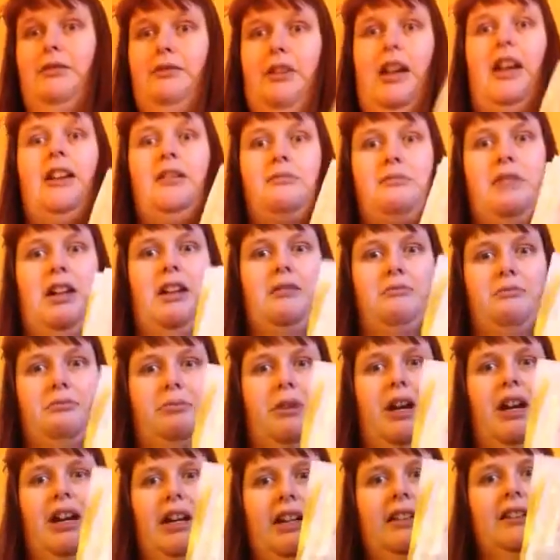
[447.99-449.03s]
recommend
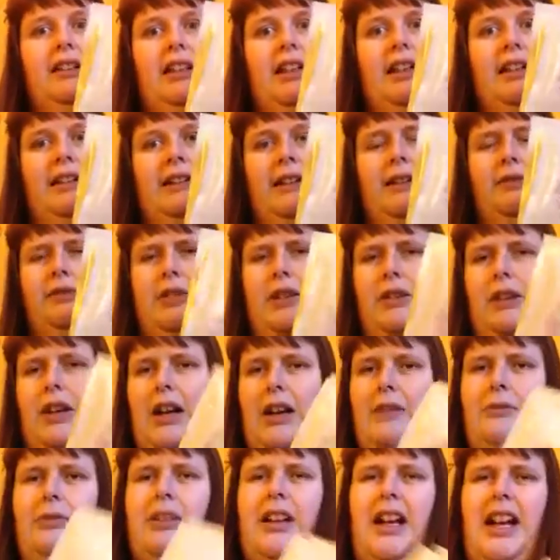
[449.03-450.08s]
buying these if you
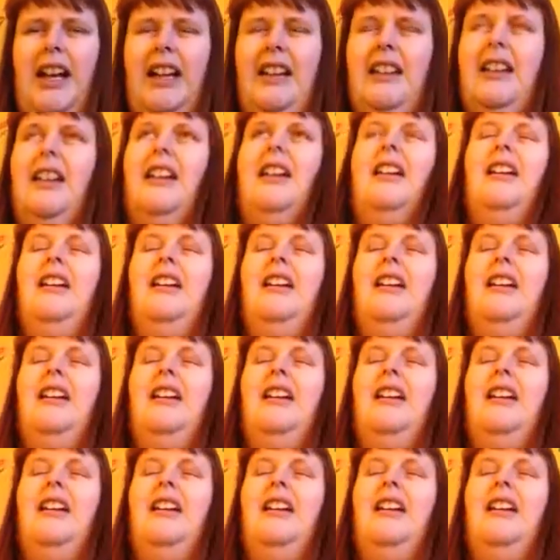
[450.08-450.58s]
have like